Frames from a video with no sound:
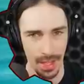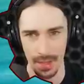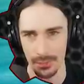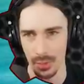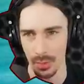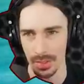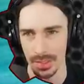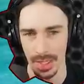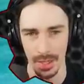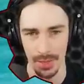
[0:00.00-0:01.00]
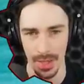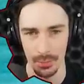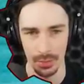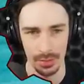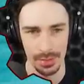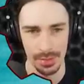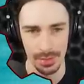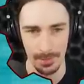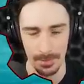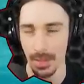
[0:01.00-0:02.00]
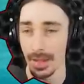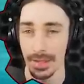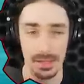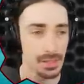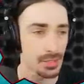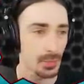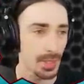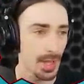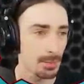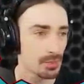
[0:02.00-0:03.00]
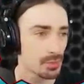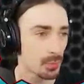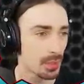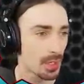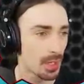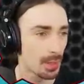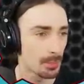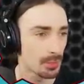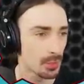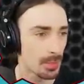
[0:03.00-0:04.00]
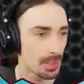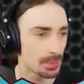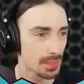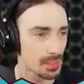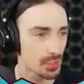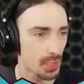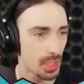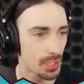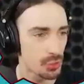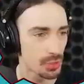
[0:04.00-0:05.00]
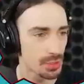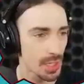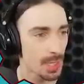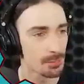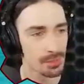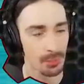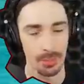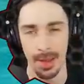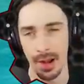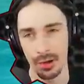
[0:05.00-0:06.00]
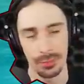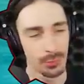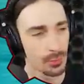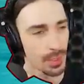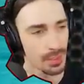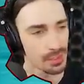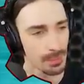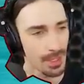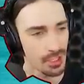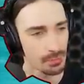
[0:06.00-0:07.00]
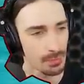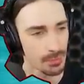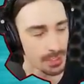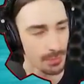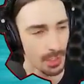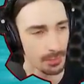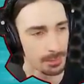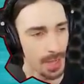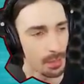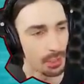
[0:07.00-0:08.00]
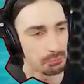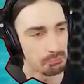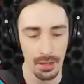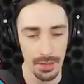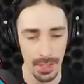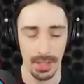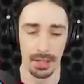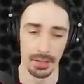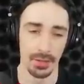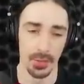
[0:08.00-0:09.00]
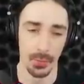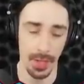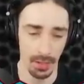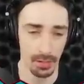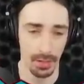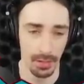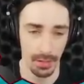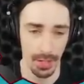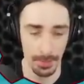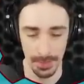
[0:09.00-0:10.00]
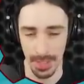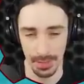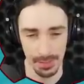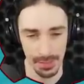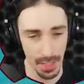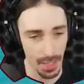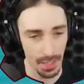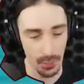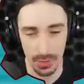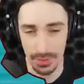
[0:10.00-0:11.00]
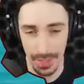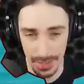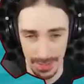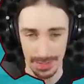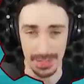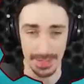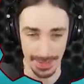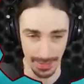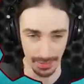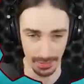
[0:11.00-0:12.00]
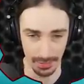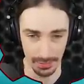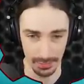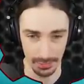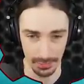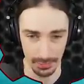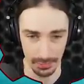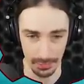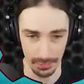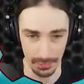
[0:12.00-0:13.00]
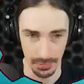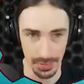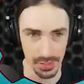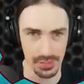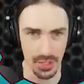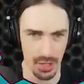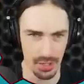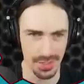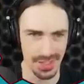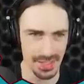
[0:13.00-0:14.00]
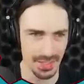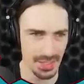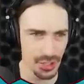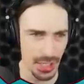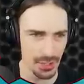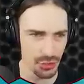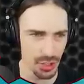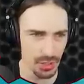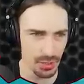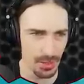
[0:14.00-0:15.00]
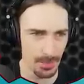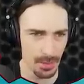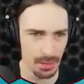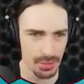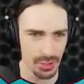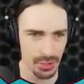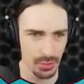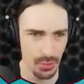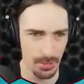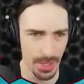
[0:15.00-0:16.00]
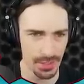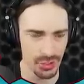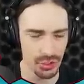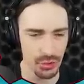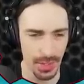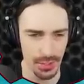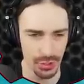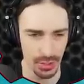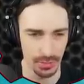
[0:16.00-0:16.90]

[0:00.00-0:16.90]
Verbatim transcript: I have no idea how that works. But I guess that's what happens when you make a laser 100 times more powerful than its maximum default power. Okay, well, up next, we've got this thing. This is called Siege Engine Mark II by Stranger.